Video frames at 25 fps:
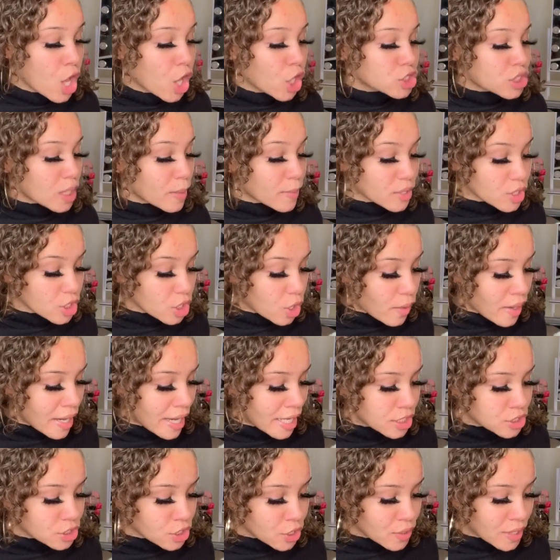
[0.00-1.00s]
So I'm going to go
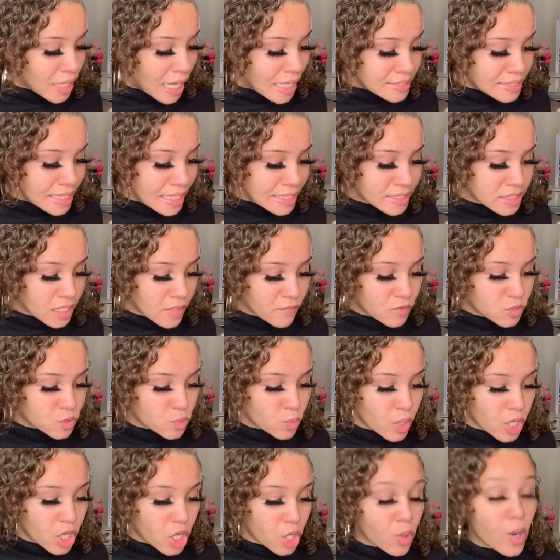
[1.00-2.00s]
ahead and show you guys that stuff as
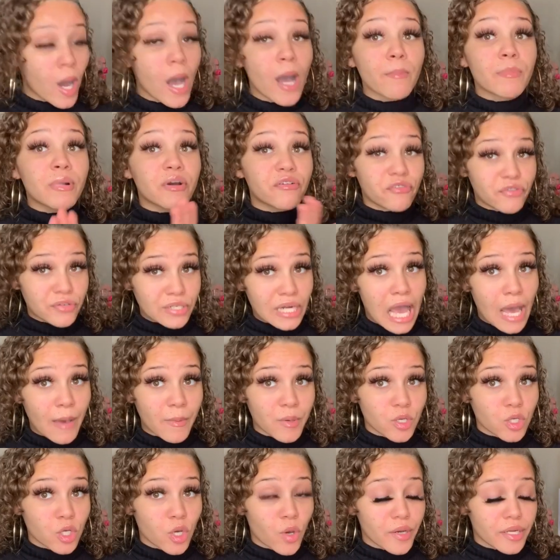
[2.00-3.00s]
well. But for now, I
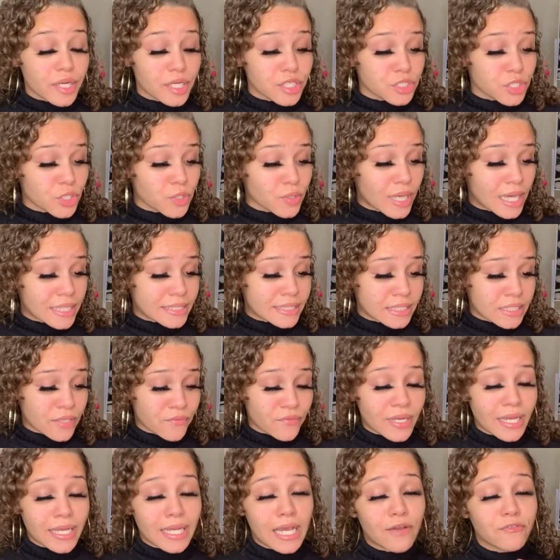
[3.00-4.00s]
want to go ahead and show you guys the stuff
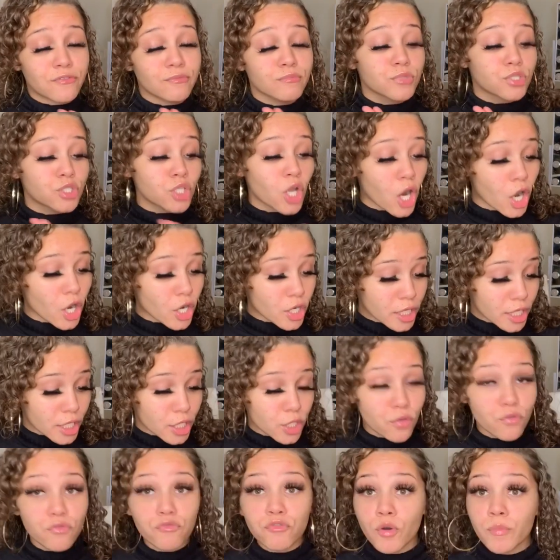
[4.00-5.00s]
that I got from Target.
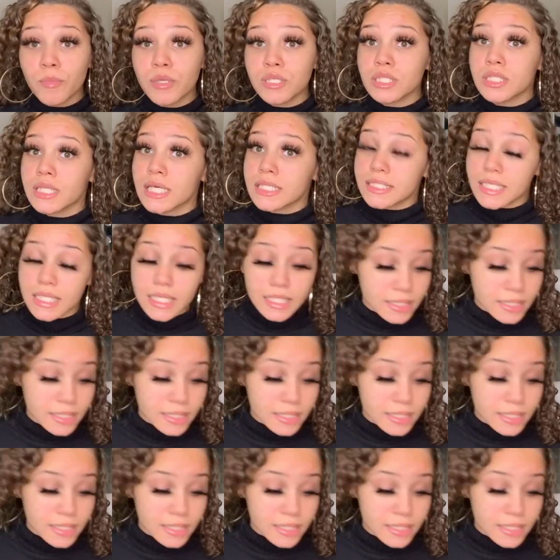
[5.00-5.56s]
You feel me? So let's get